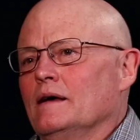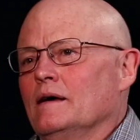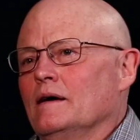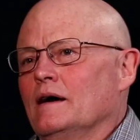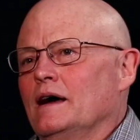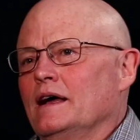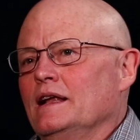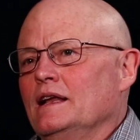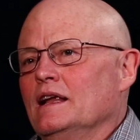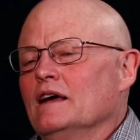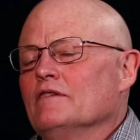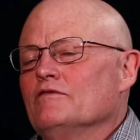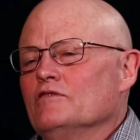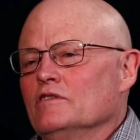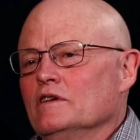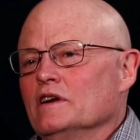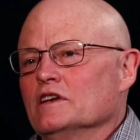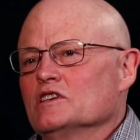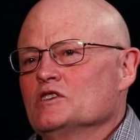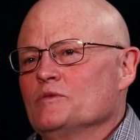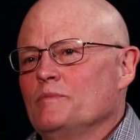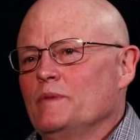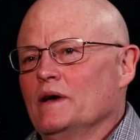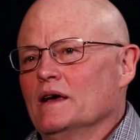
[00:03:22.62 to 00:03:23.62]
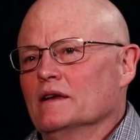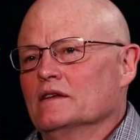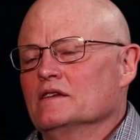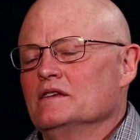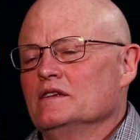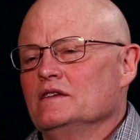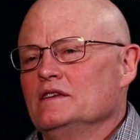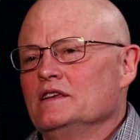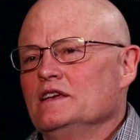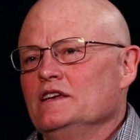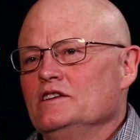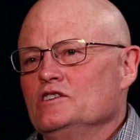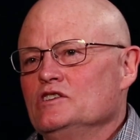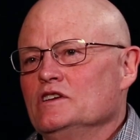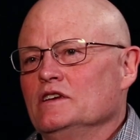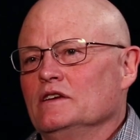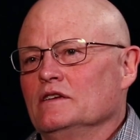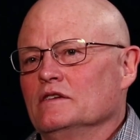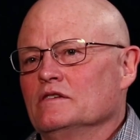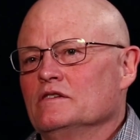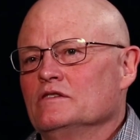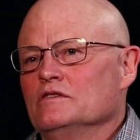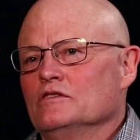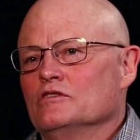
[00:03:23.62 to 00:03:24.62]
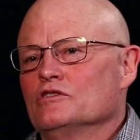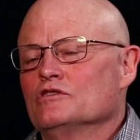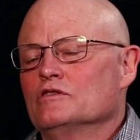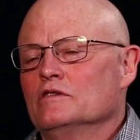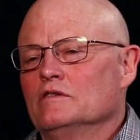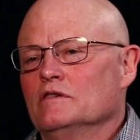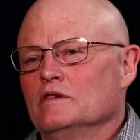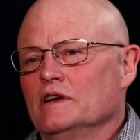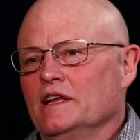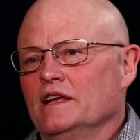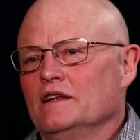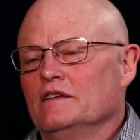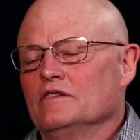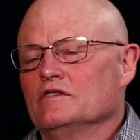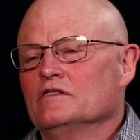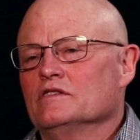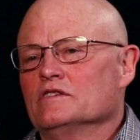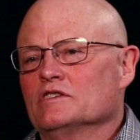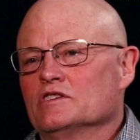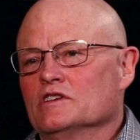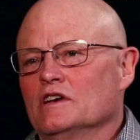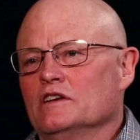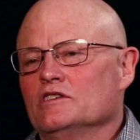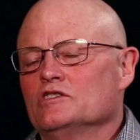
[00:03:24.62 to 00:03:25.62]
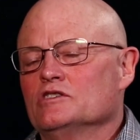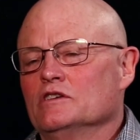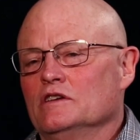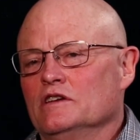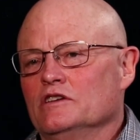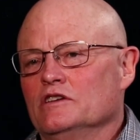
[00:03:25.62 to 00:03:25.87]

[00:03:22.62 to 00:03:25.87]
I never expected teaching to turn into such